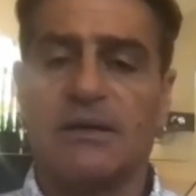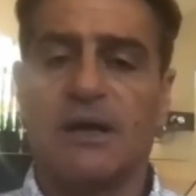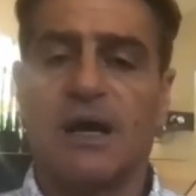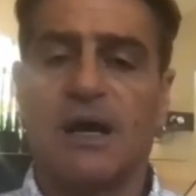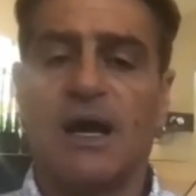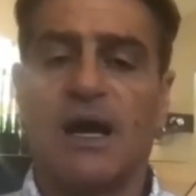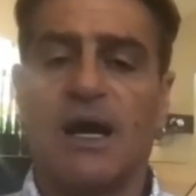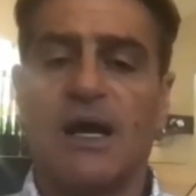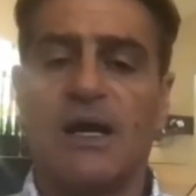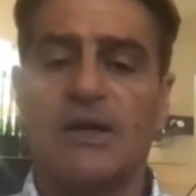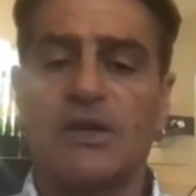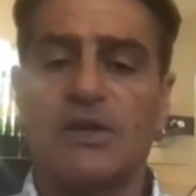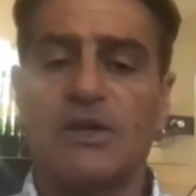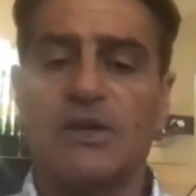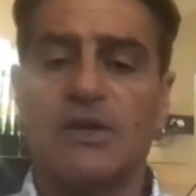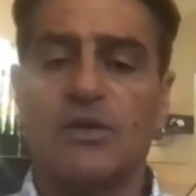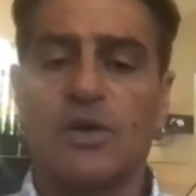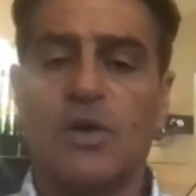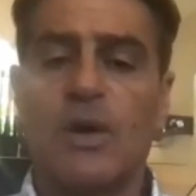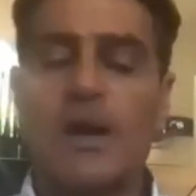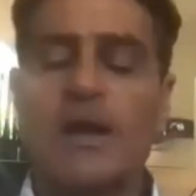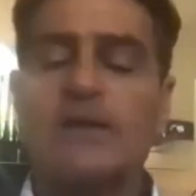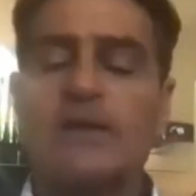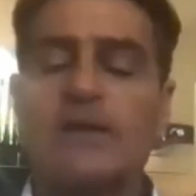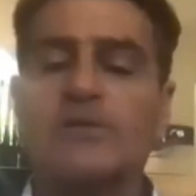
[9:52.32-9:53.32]
Uh, you're
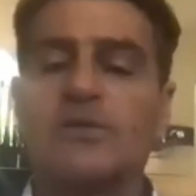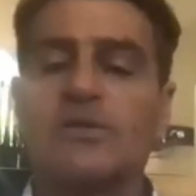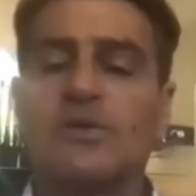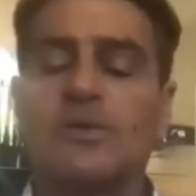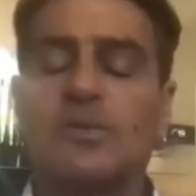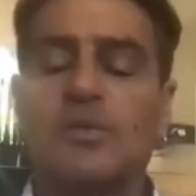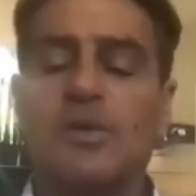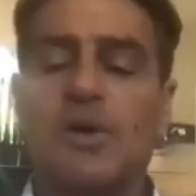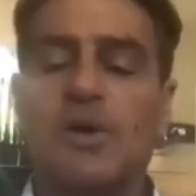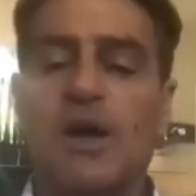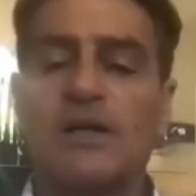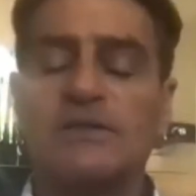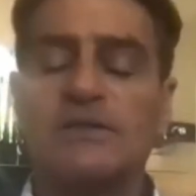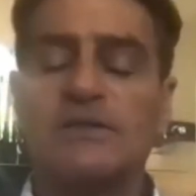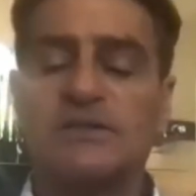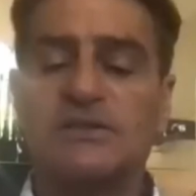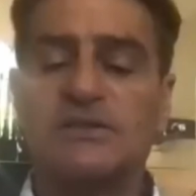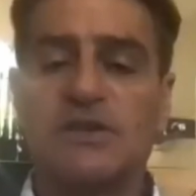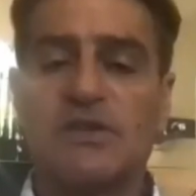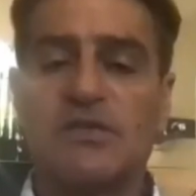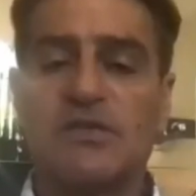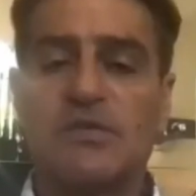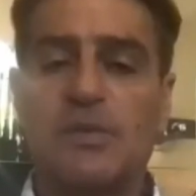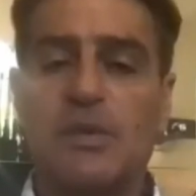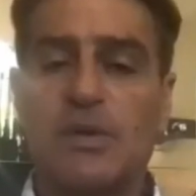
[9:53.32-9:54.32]
going through a process
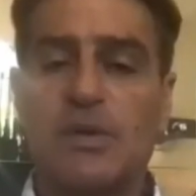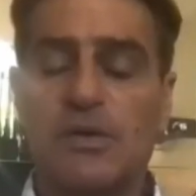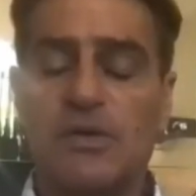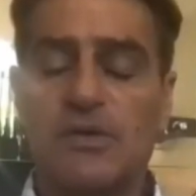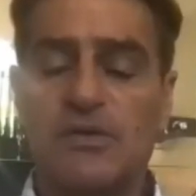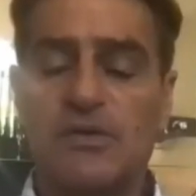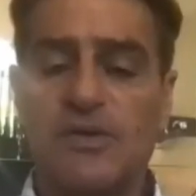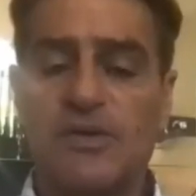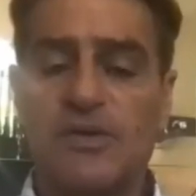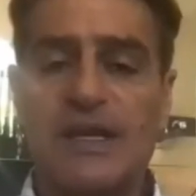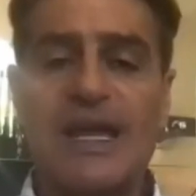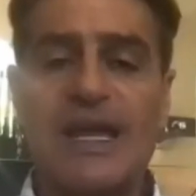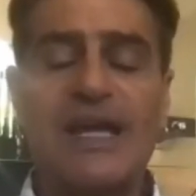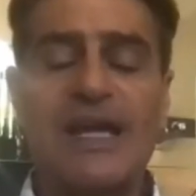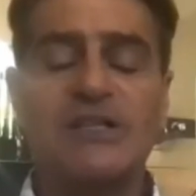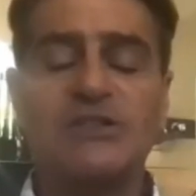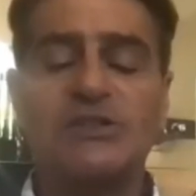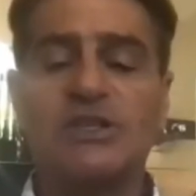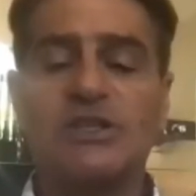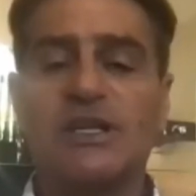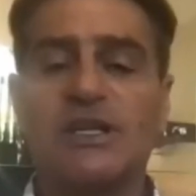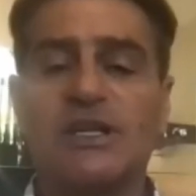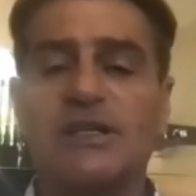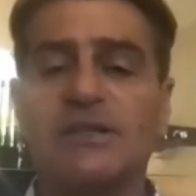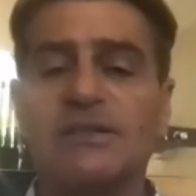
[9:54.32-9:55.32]
of
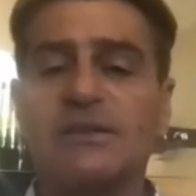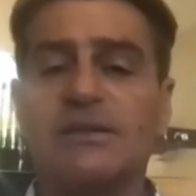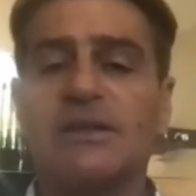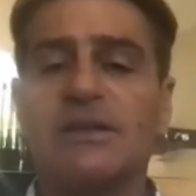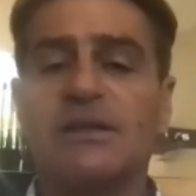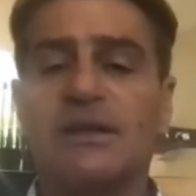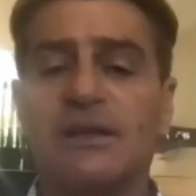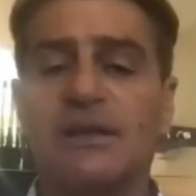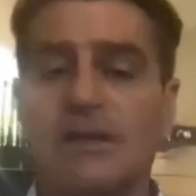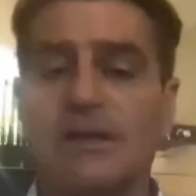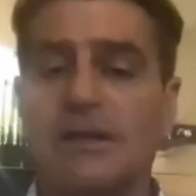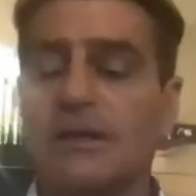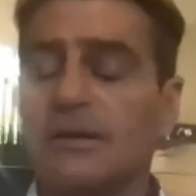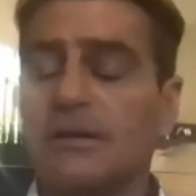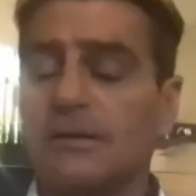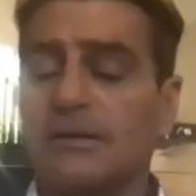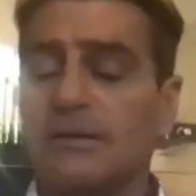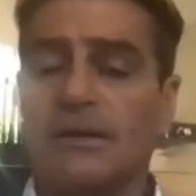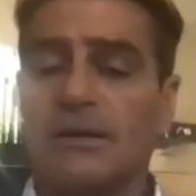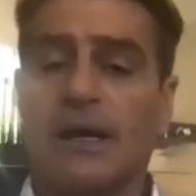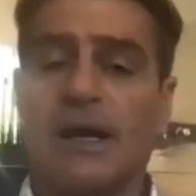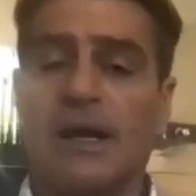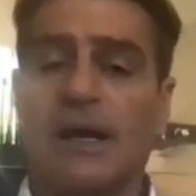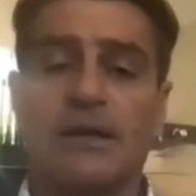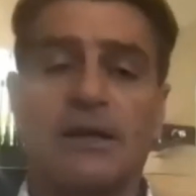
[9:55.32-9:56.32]
purification,
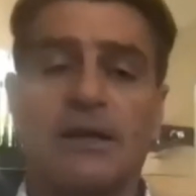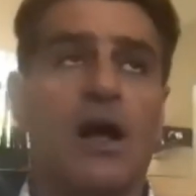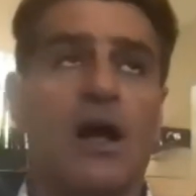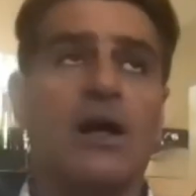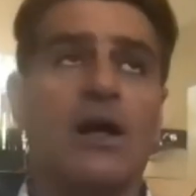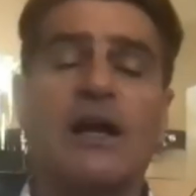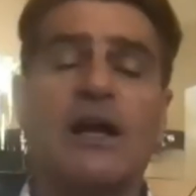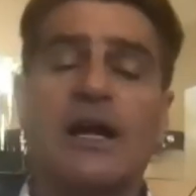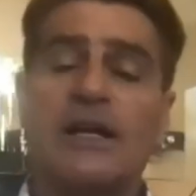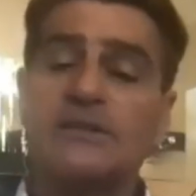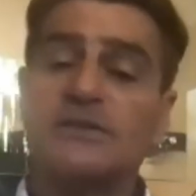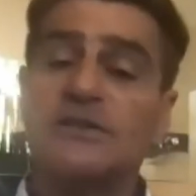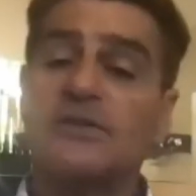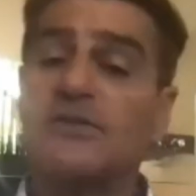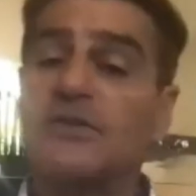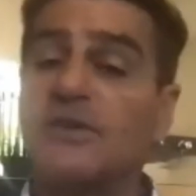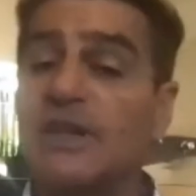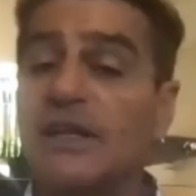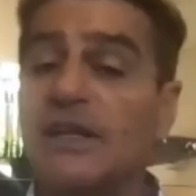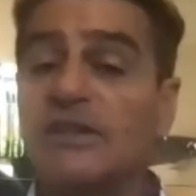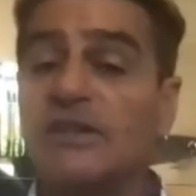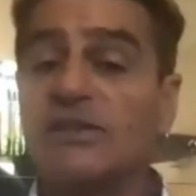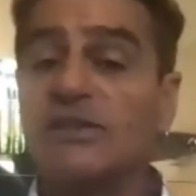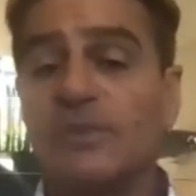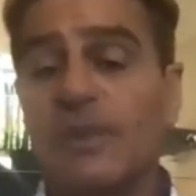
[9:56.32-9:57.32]
and all kinds of
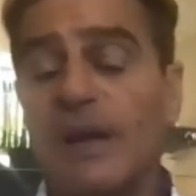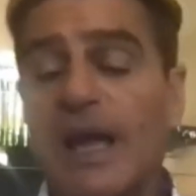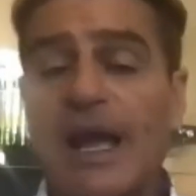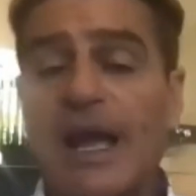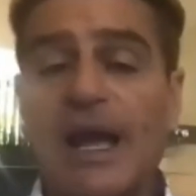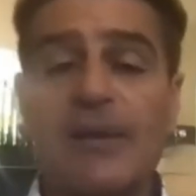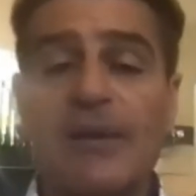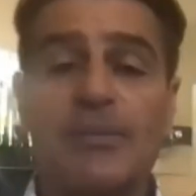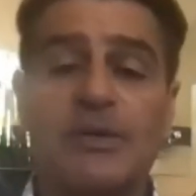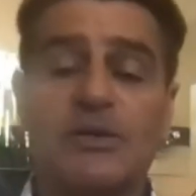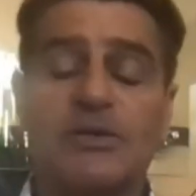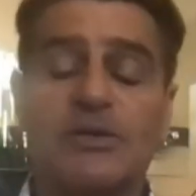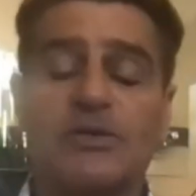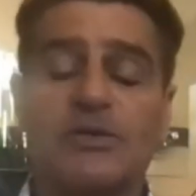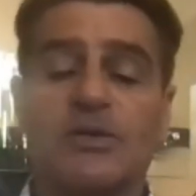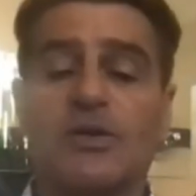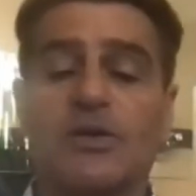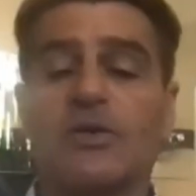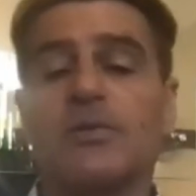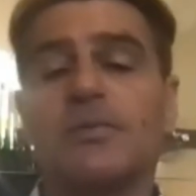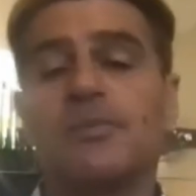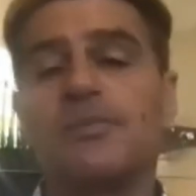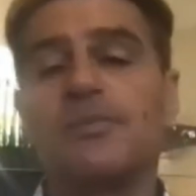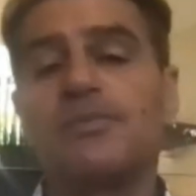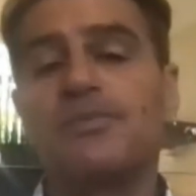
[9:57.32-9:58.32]
things may happen to
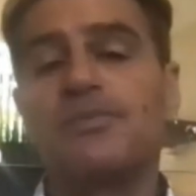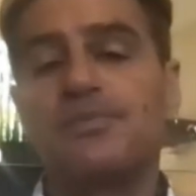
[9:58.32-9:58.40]
you.